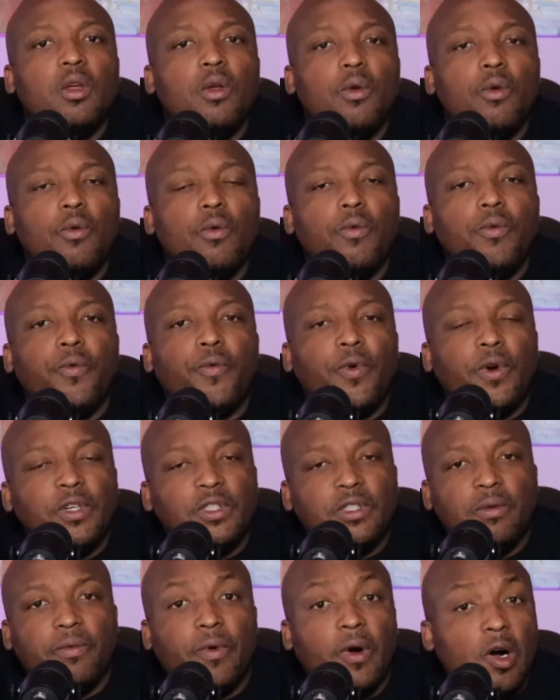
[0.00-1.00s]
First
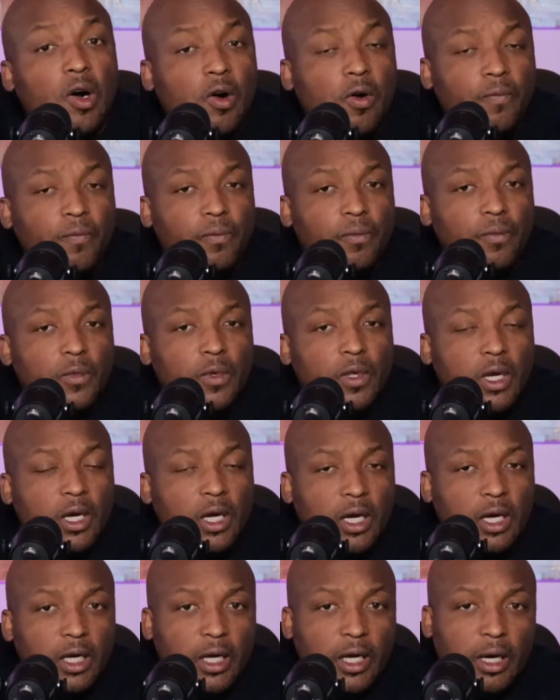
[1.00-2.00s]
of all,
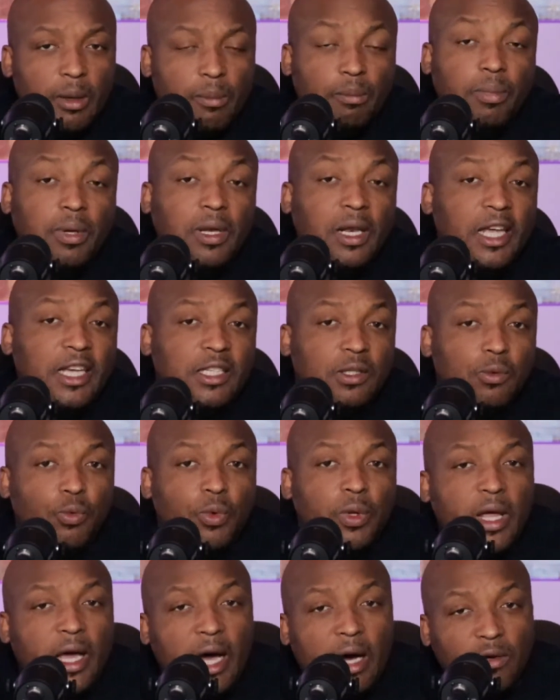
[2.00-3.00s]
I am pleased with
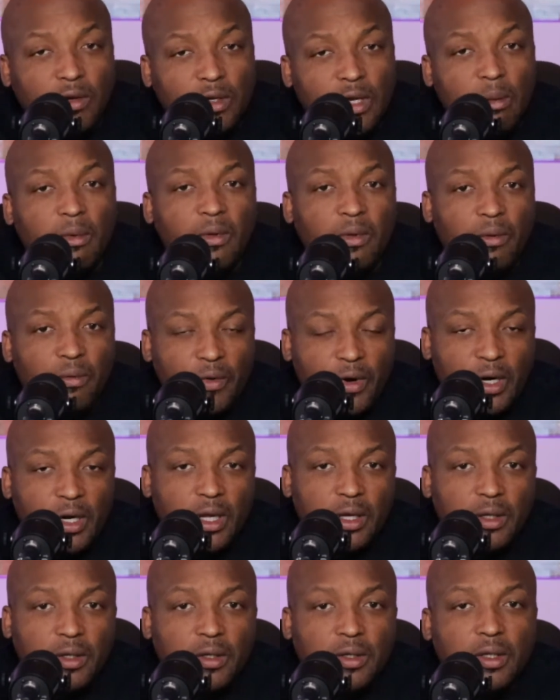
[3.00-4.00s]
the outcome of the
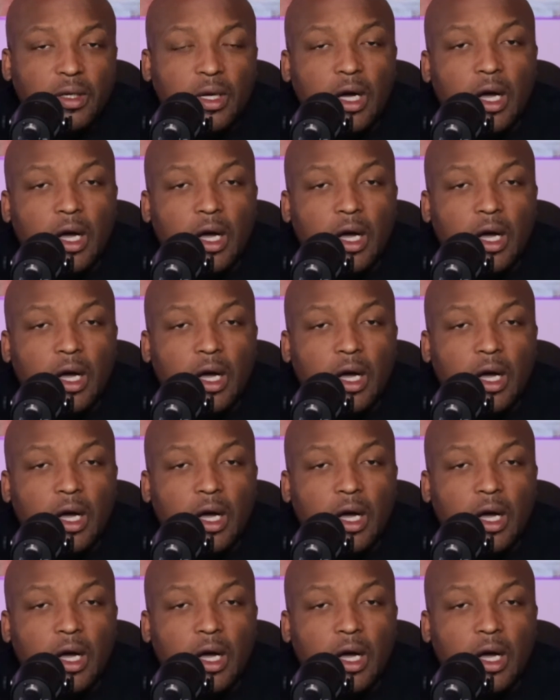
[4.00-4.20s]
verdicts.